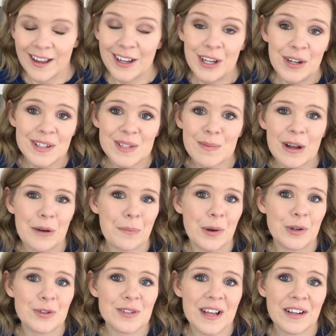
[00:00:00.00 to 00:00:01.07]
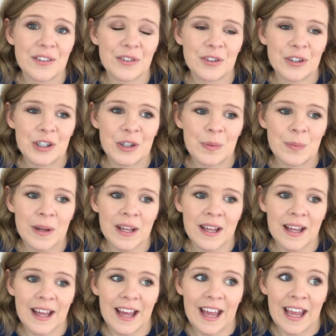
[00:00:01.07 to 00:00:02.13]
You know, it's about a motorcycle group,
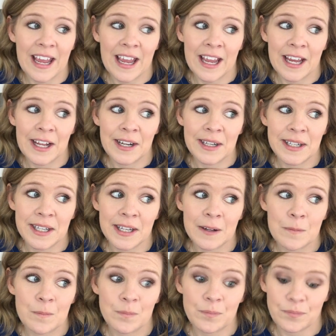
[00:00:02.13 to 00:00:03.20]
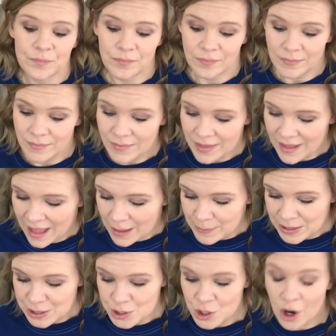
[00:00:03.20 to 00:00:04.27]
and I
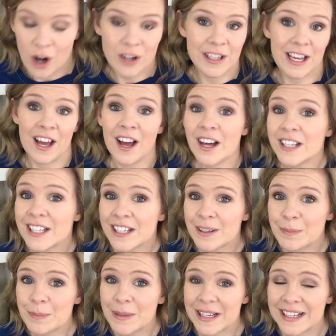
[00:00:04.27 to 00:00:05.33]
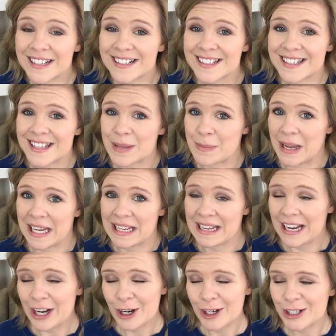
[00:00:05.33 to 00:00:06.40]
mean, Charlie Hunnam is the main
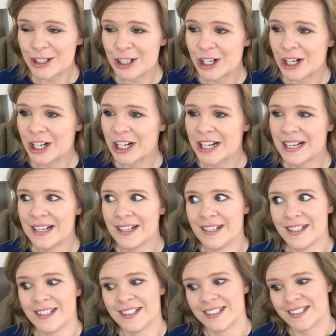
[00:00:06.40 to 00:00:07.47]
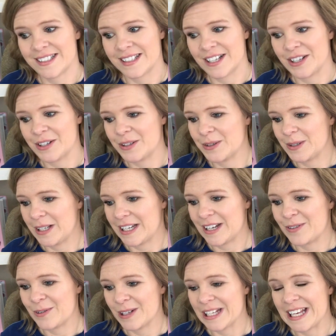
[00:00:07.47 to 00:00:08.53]
character, so you
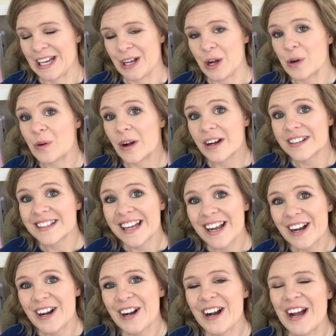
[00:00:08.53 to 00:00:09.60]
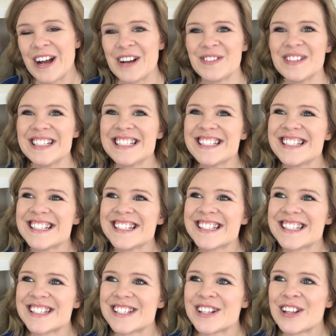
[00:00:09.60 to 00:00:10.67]
really can't go wrong there. Um, it's just
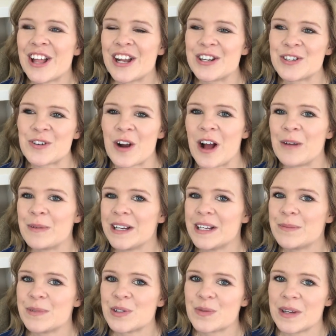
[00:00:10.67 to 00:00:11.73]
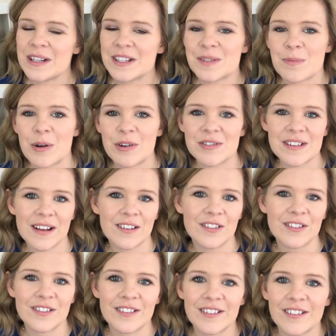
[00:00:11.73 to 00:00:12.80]
a lot of drama in between this
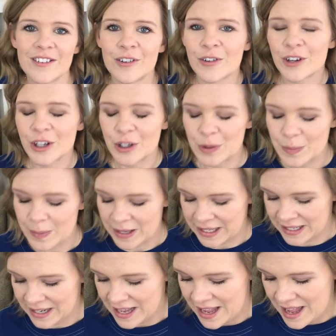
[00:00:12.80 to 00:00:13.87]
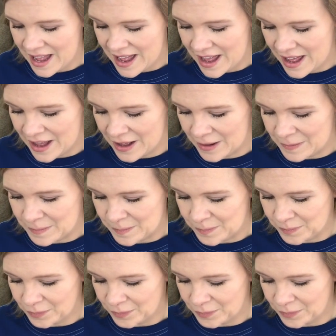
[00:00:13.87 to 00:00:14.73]
motorcycle group and, um,